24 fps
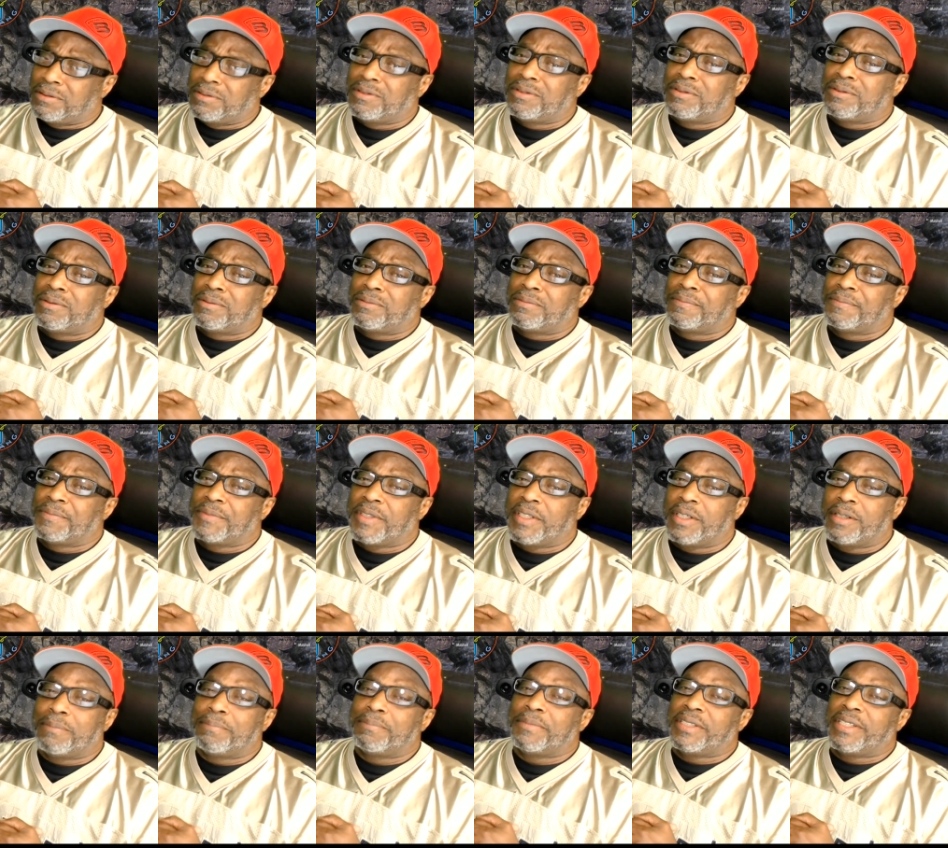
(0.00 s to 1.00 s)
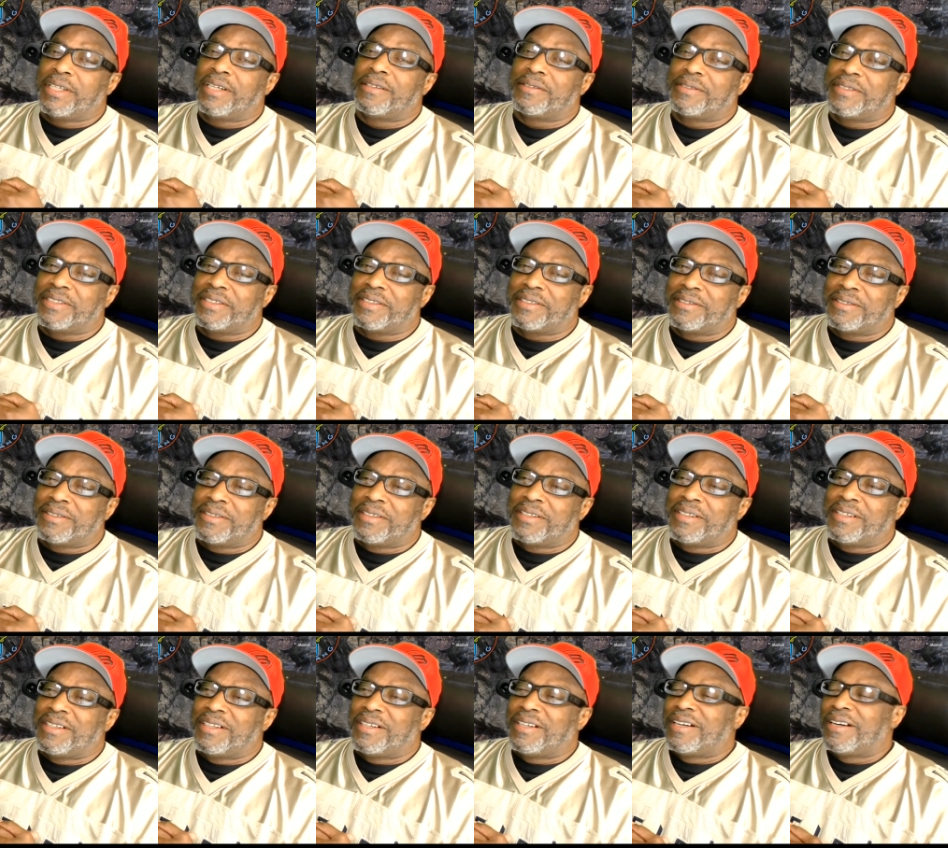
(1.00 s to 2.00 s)
you know, help me out here.
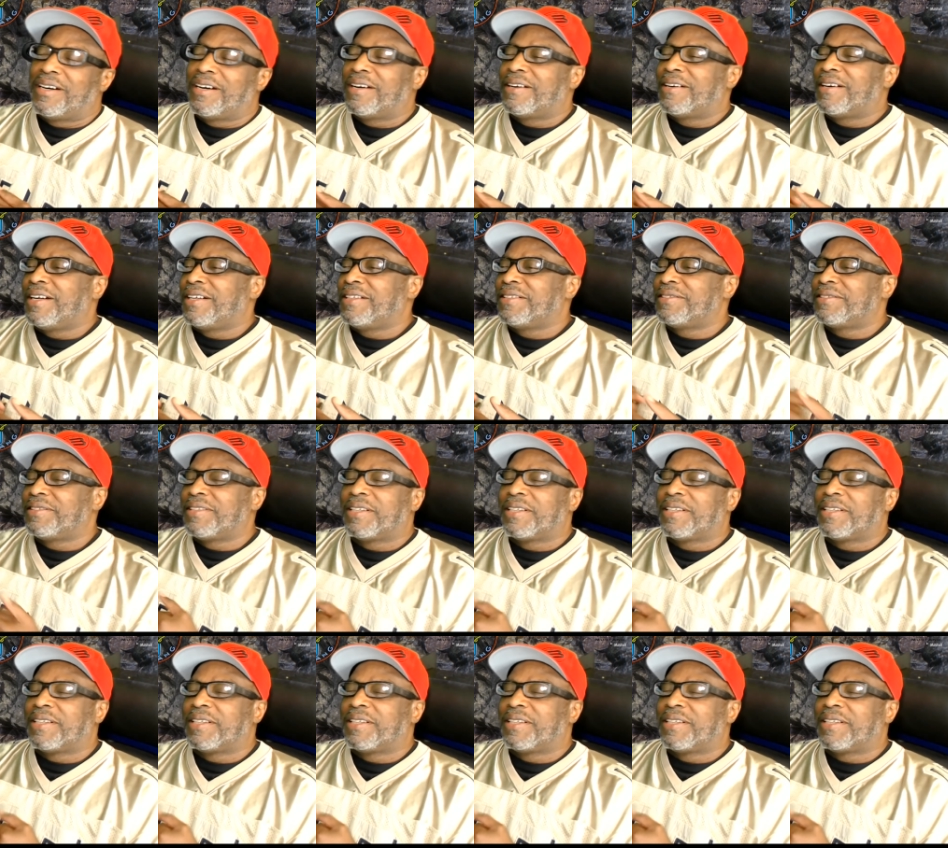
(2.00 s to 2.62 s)
All right,